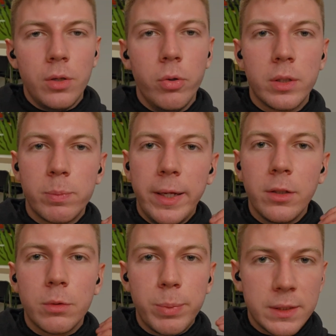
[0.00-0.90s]
You explain
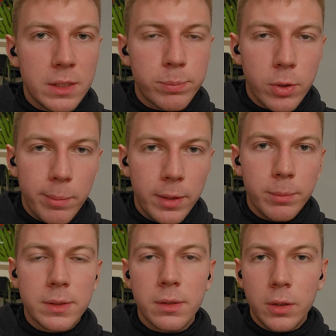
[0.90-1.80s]
your business
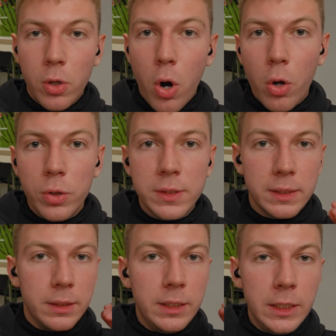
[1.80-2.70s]
problems, goals,
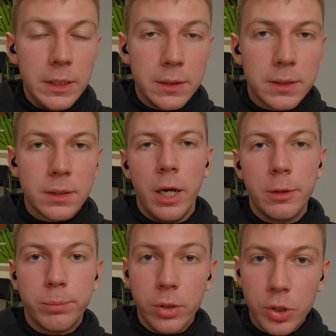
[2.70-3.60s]
needs,
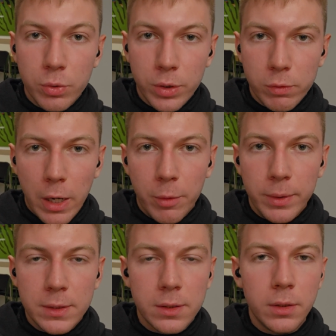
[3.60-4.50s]
and project
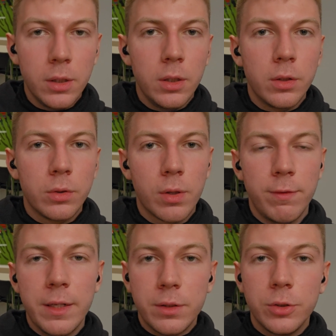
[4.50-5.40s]
requirements to the
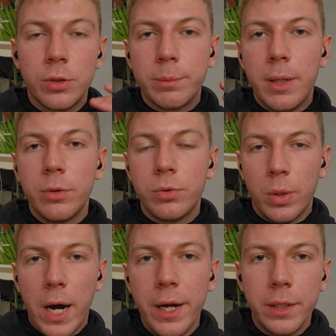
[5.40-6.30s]
vendor you're about to
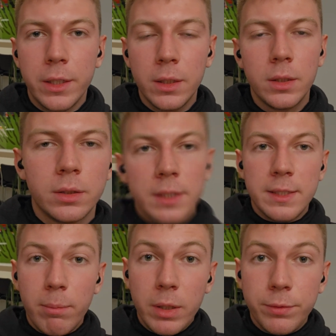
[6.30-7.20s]
hire.
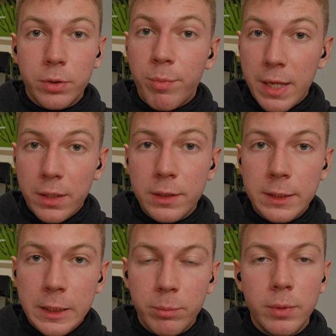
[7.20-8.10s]
Somebody from their
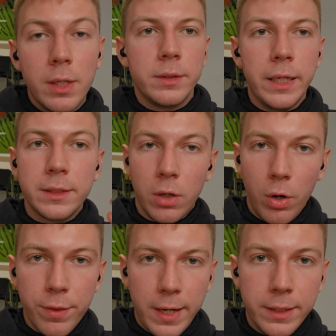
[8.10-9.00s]
team takes
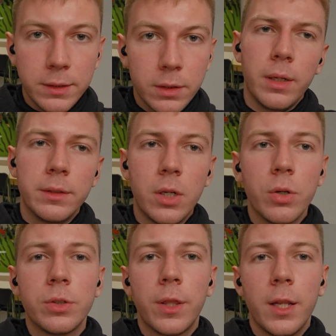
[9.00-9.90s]
all that and
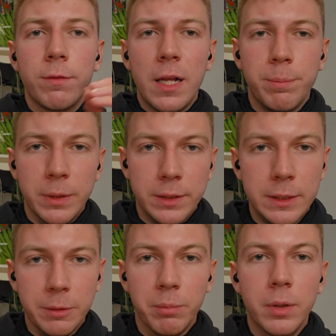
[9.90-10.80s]
goes to the development
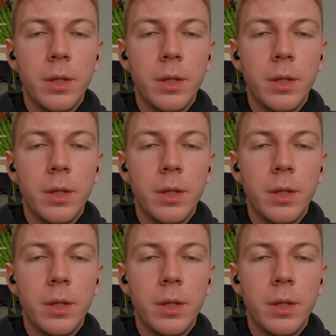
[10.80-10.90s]
team,